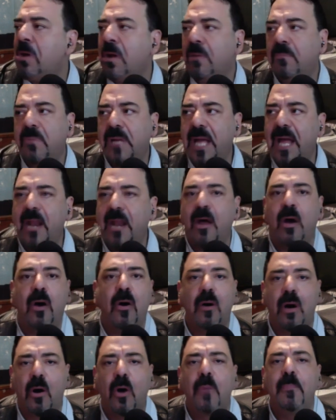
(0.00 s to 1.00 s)
kind of
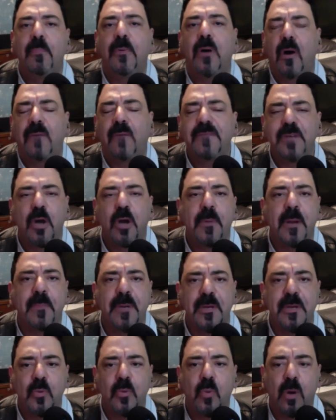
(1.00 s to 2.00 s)
hopefully open up a
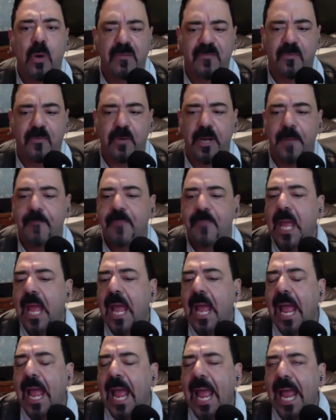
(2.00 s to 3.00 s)
new world for you.
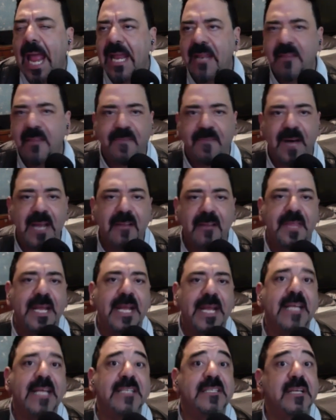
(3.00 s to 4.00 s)
And then the final thing
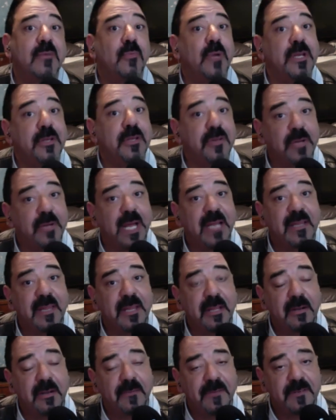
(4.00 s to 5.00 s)
is, when you do get to the
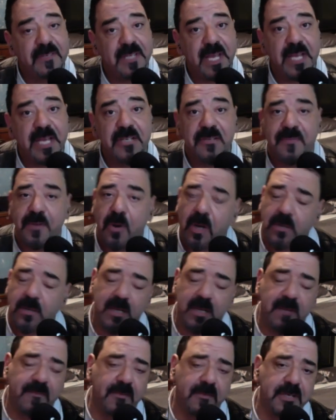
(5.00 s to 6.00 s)
interview stage, if you are looking
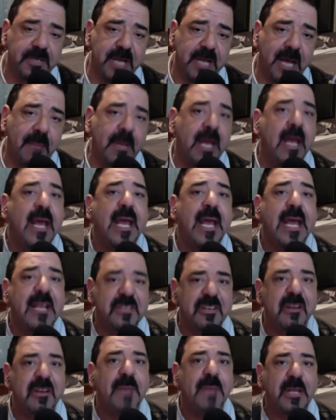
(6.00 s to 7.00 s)
for a job, it's going to
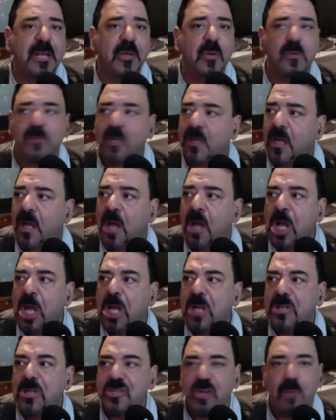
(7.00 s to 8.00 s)
make you look
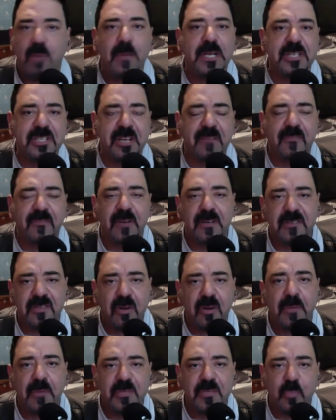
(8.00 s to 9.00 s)
so much different, so
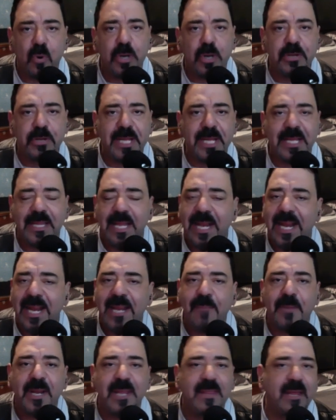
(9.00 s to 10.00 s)
much more unique than
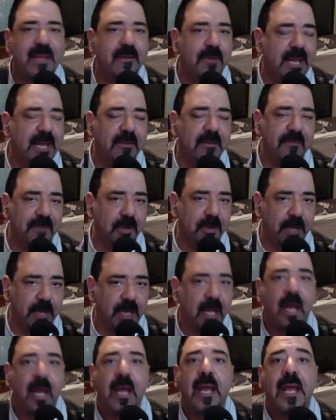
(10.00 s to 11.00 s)
anybody they were interviewing.
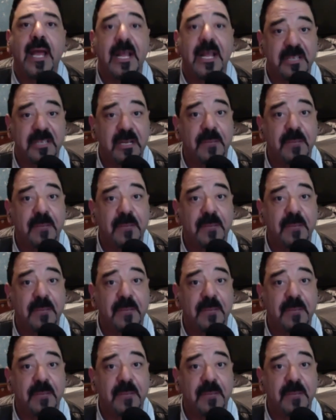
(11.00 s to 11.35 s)
It's going to